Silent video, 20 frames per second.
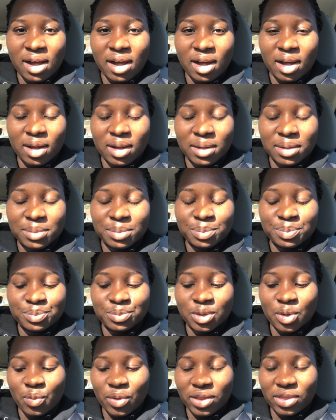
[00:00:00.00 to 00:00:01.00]

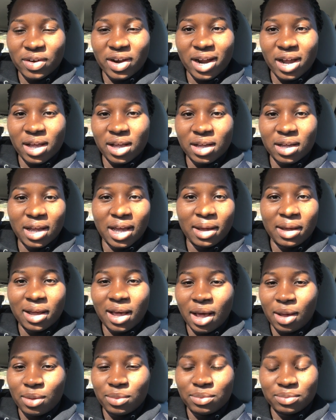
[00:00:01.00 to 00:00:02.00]
I'm
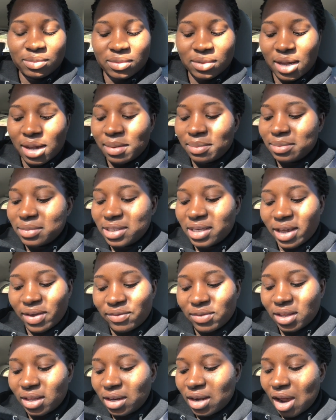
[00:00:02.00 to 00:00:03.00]

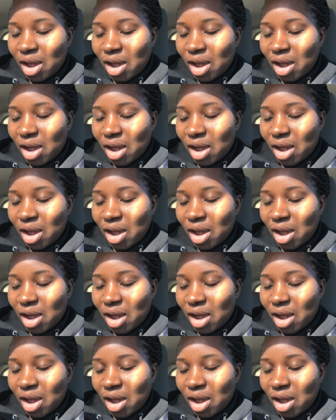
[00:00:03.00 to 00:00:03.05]
definitely